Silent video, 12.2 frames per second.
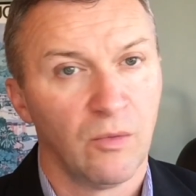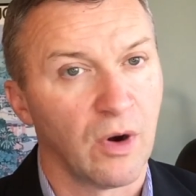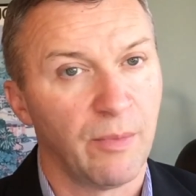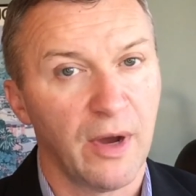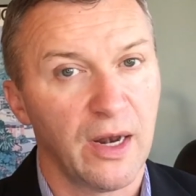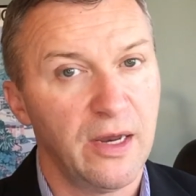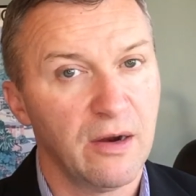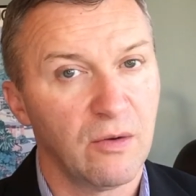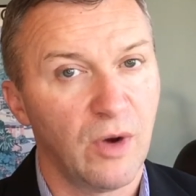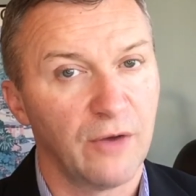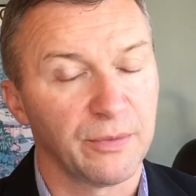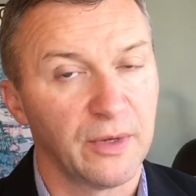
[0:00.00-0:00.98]
We're about a year
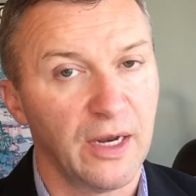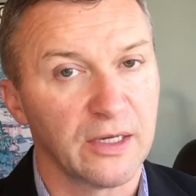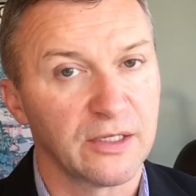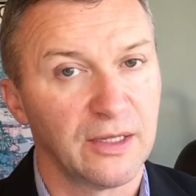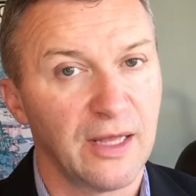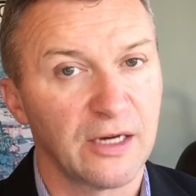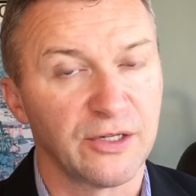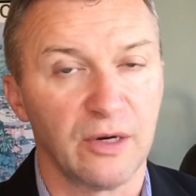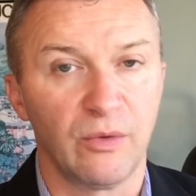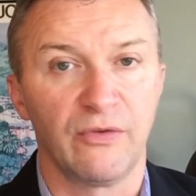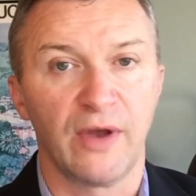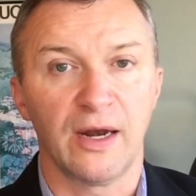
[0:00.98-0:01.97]
away from the next election,
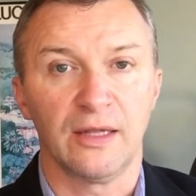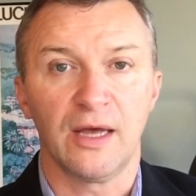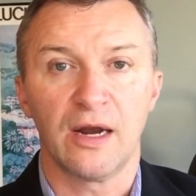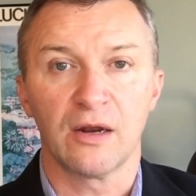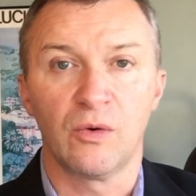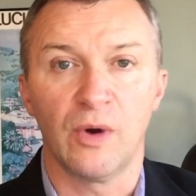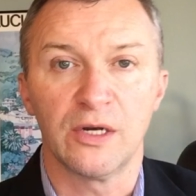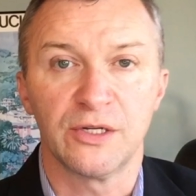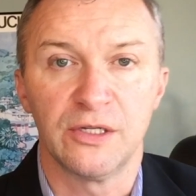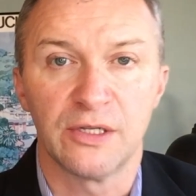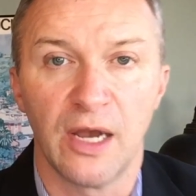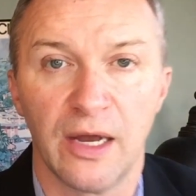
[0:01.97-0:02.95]
and we've gotten a lot of
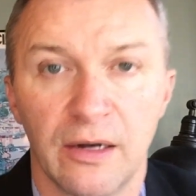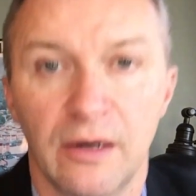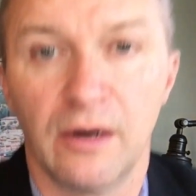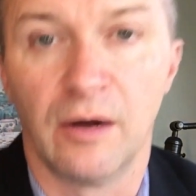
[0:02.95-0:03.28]
questions on,